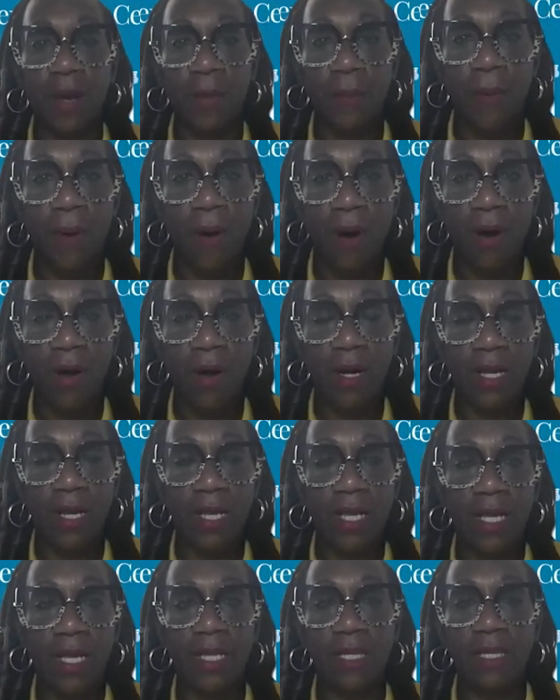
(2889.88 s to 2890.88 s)
a part
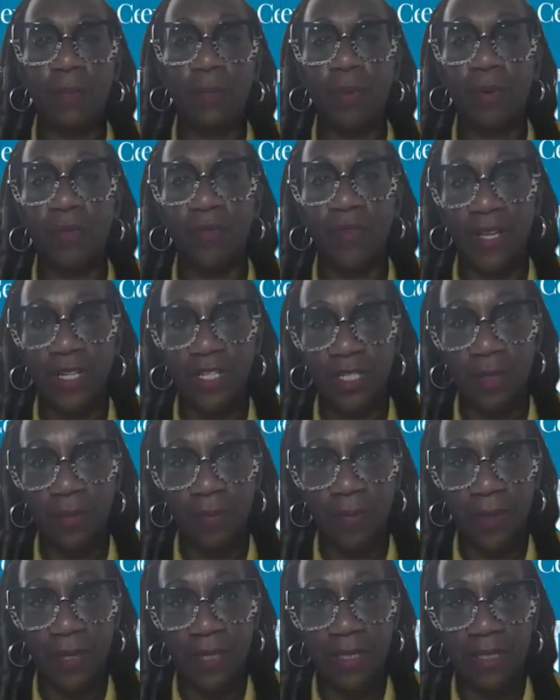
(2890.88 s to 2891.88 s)
in the prevention
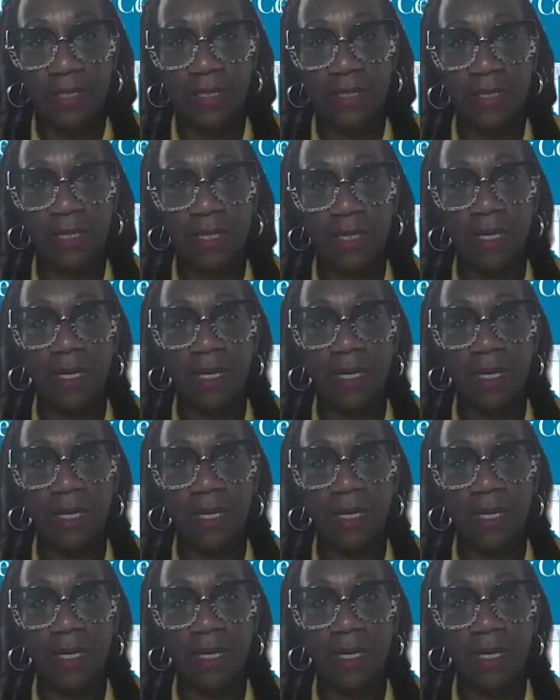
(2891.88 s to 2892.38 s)
piece.